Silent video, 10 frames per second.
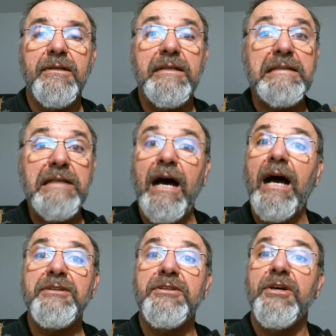
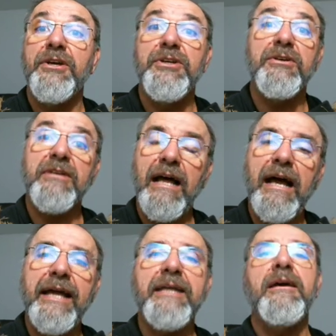not your
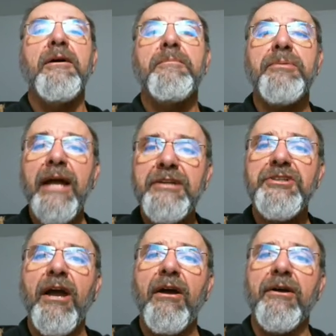lying
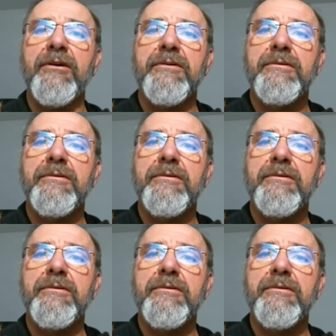preacher.